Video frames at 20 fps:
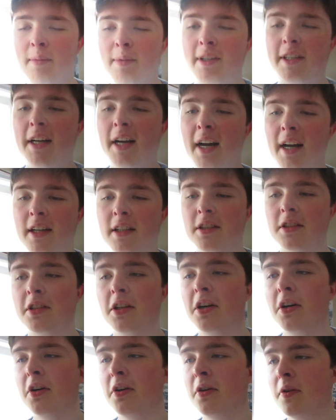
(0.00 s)
But yeah,
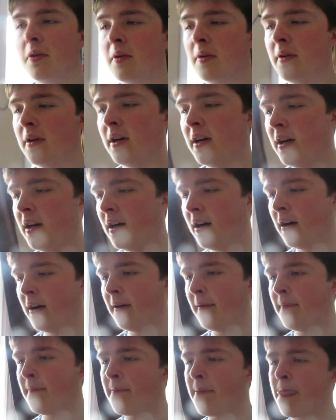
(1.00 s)
so,
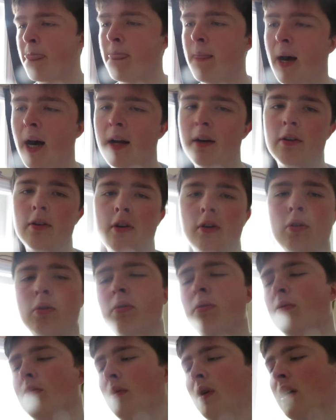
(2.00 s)
um, I don't
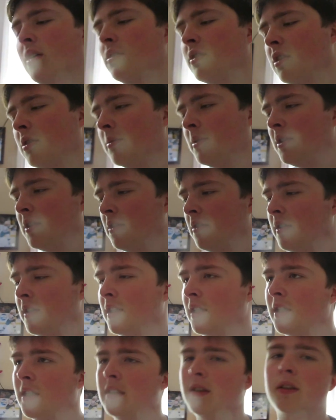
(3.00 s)
know what else I'll be
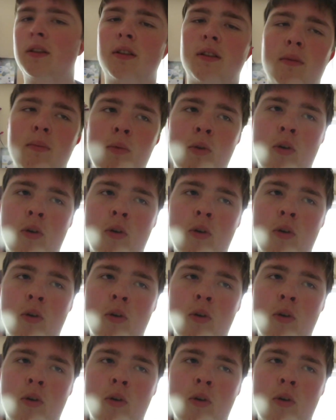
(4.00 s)
doing because it's the